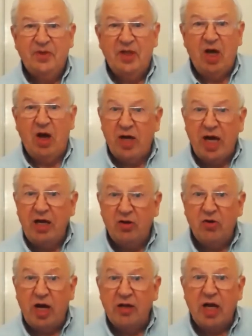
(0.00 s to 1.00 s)
Okay,
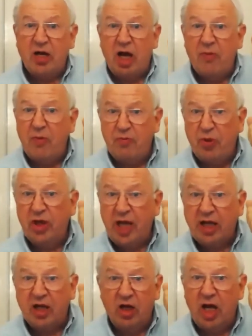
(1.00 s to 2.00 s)
great. I'll put the
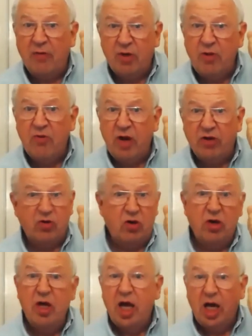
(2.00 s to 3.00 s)
kettle on. I'm coming round,
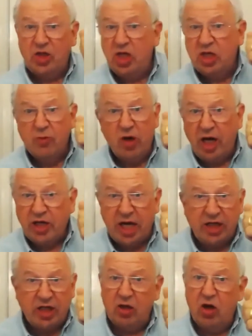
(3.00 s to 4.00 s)
or I'll see you tomorrow night at
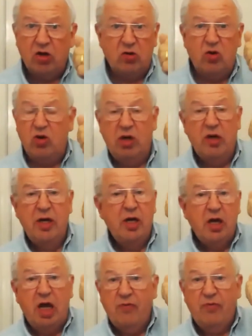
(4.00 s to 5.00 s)
8 o'clock, or
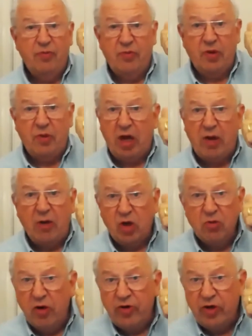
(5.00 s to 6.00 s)
I'll
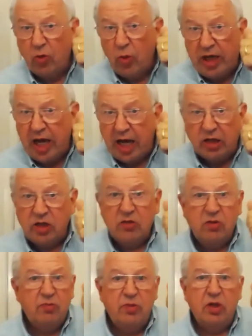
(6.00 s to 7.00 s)
come over at the weekend,
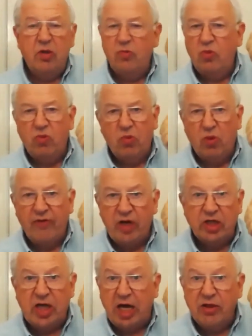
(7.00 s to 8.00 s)
whatever it
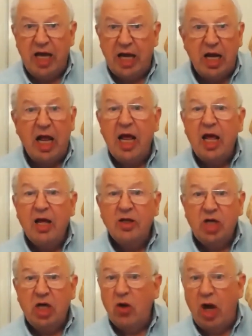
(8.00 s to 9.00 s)
is, and then
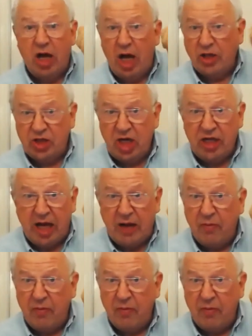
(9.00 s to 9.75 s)
say, look, I'll see you then.